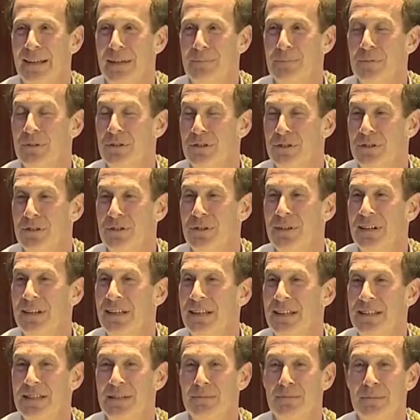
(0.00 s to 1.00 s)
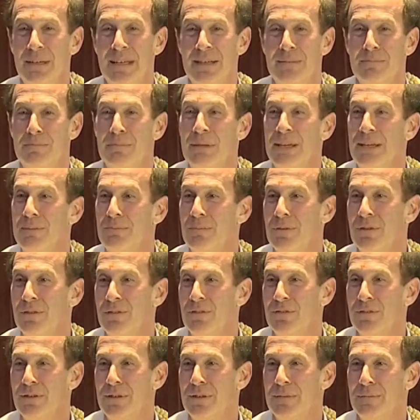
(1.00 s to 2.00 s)
opportunity to meet people
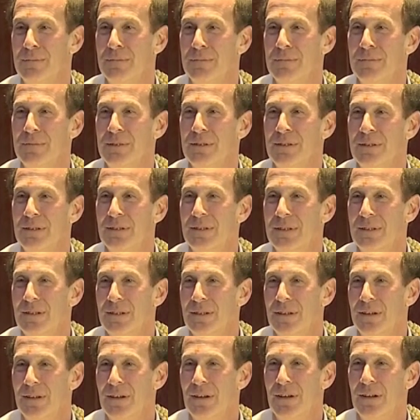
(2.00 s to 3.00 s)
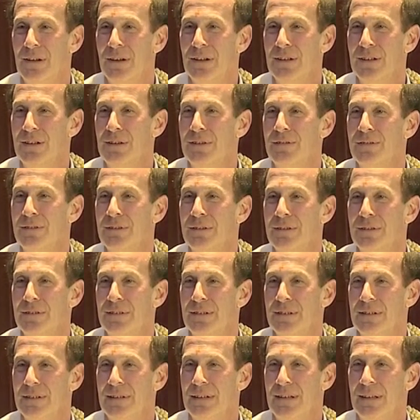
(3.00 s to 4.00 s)
from all
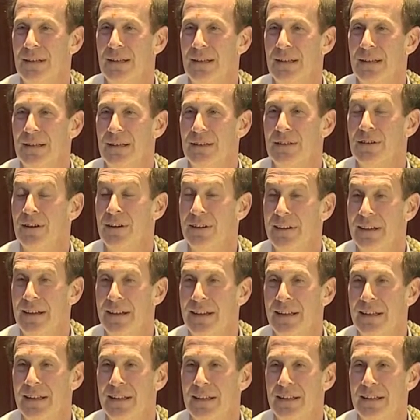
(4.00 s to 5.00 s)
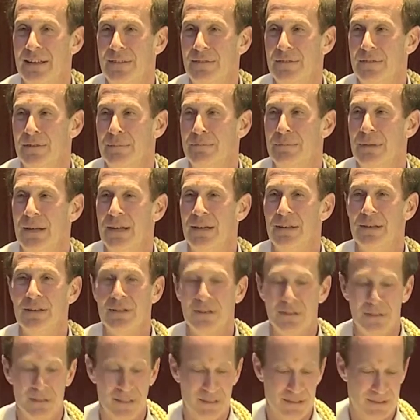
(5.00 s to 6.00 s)
over Karnataka and from
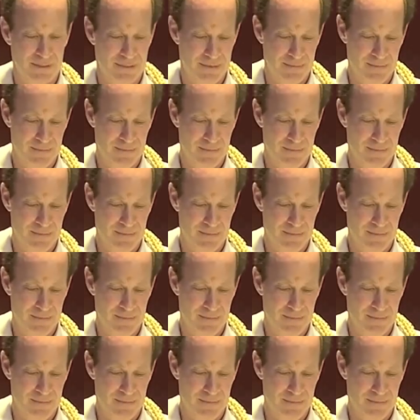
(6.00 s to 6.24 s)
Bangalore.